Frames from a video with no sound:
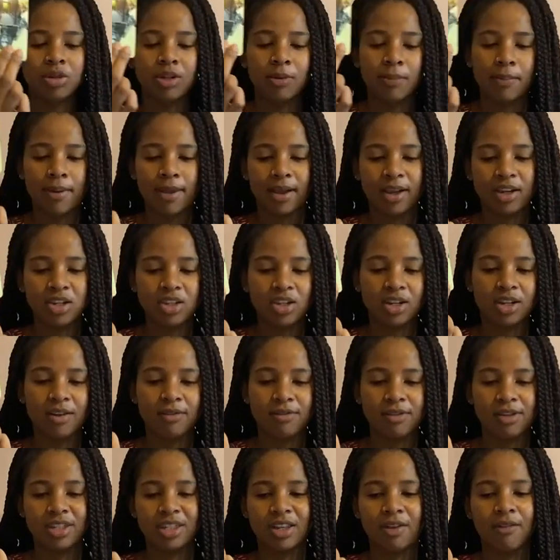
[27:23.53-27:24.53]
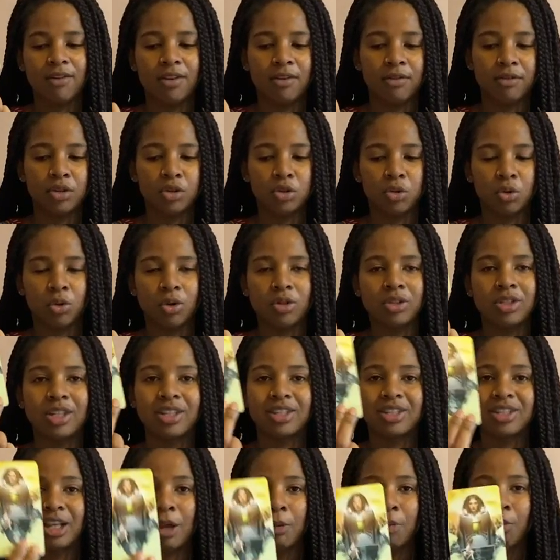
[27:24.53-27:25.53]
depiction of the Seven of Swords
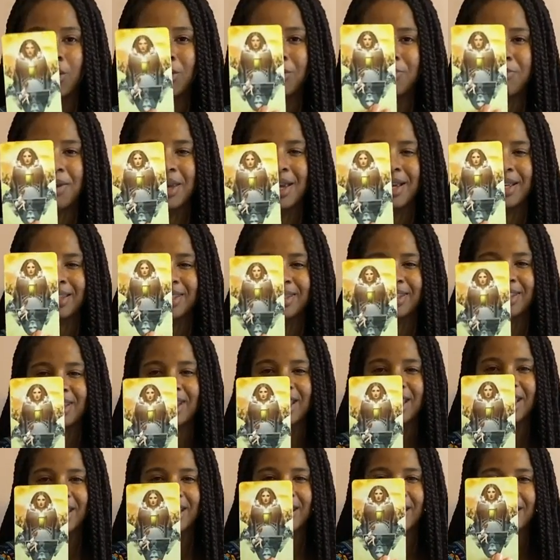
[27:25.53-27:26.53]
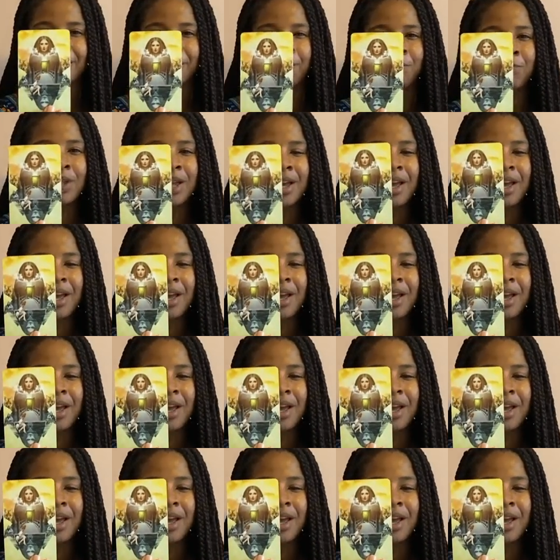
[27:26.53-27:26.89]
is someone being sneaky.